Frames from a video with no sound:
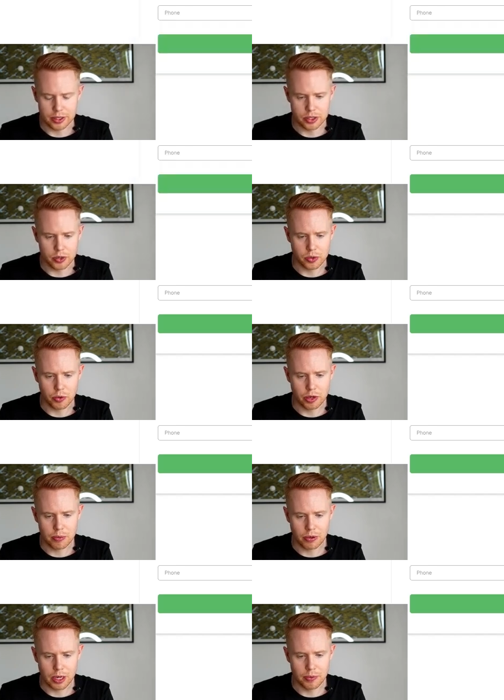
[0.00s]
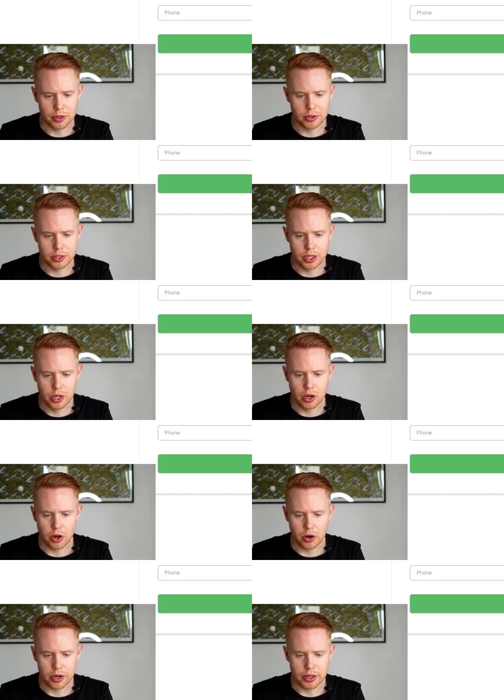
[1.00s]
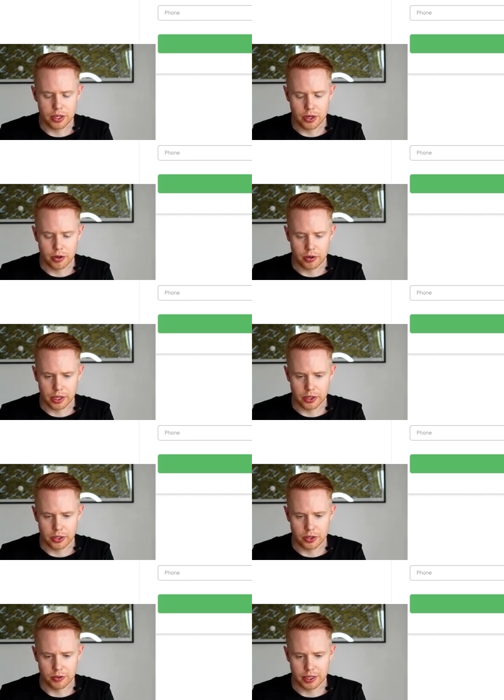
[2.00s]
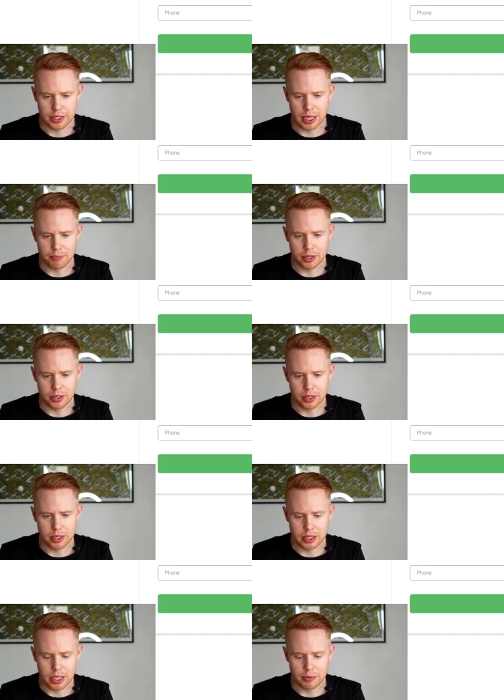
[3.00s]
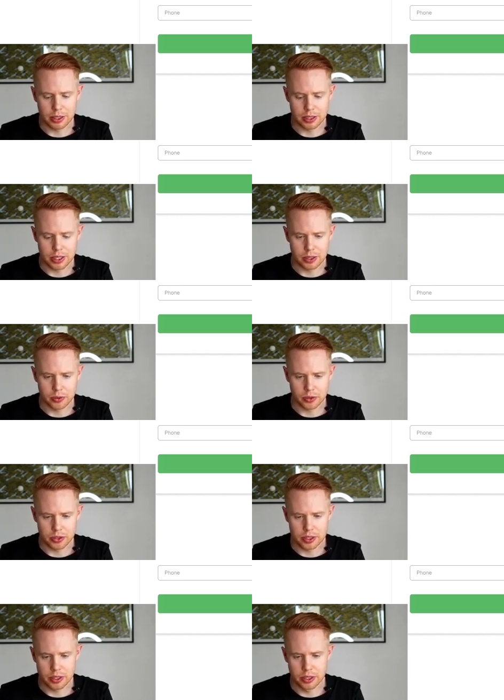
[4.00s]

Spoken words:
So query parameters are in the URL. So if I type in email equals